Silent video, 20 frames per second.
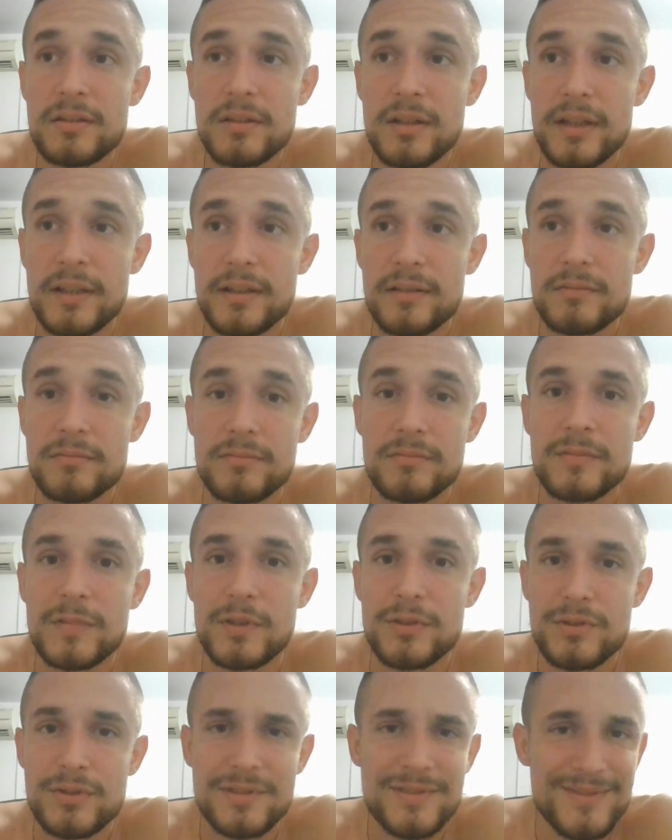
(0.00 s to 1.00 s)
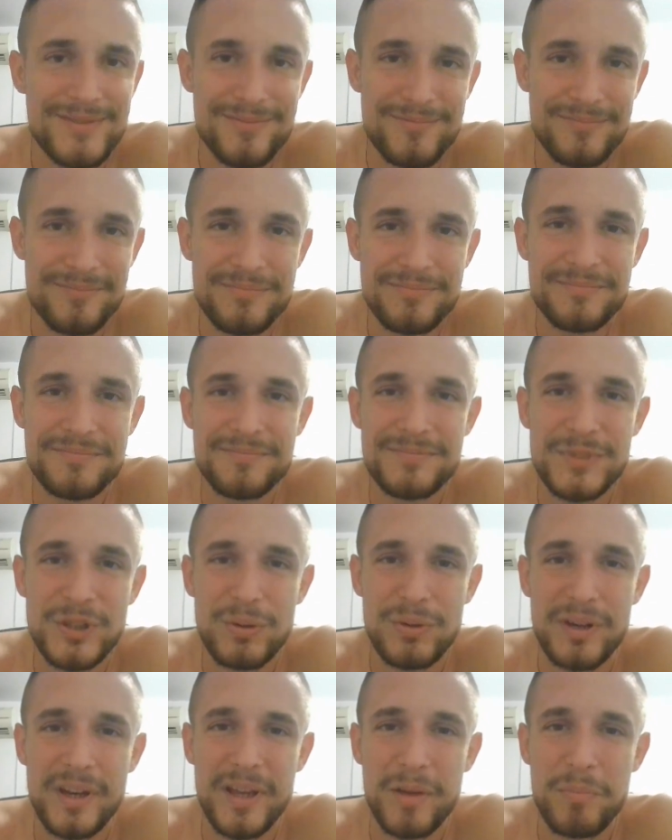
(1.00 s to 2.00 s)
like not just
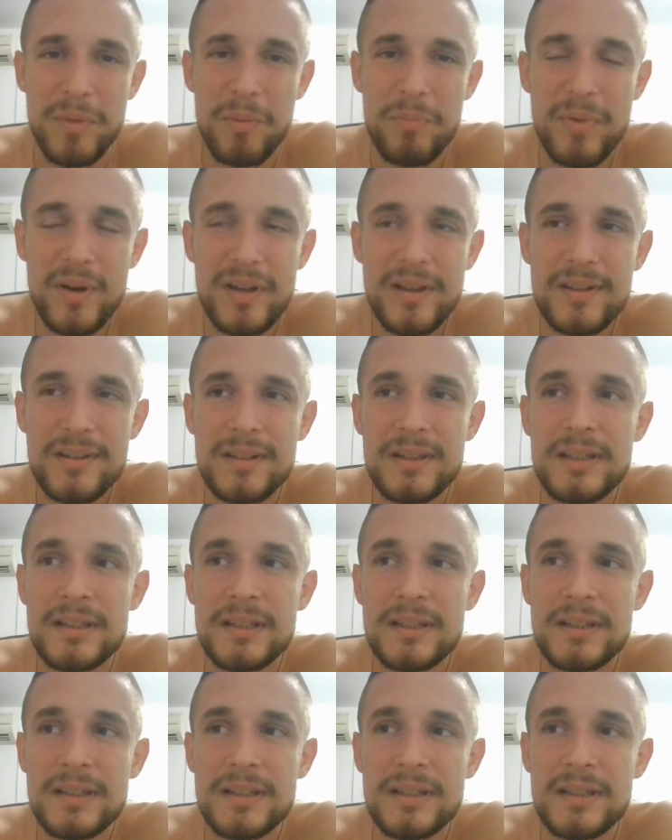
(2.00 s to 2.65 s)
look like Popeye.